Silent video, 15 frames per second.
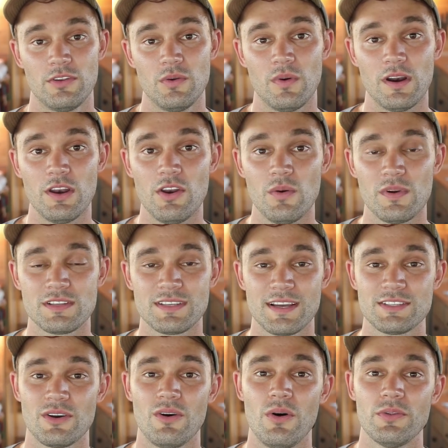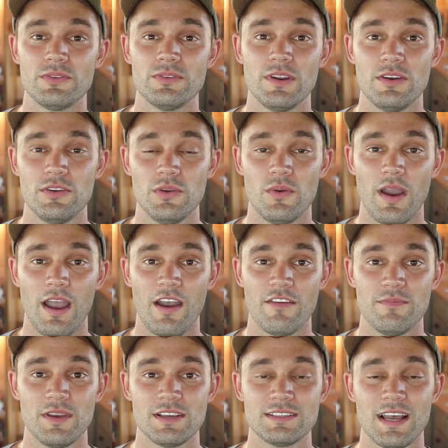You wanna know what size alternator you have
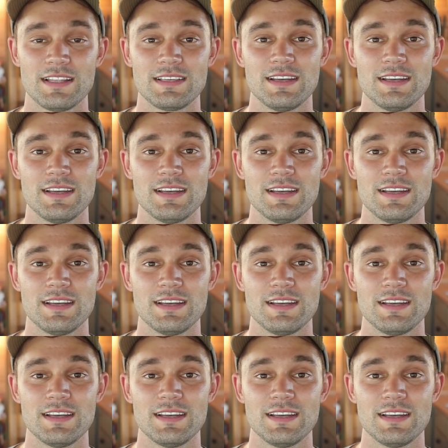because that's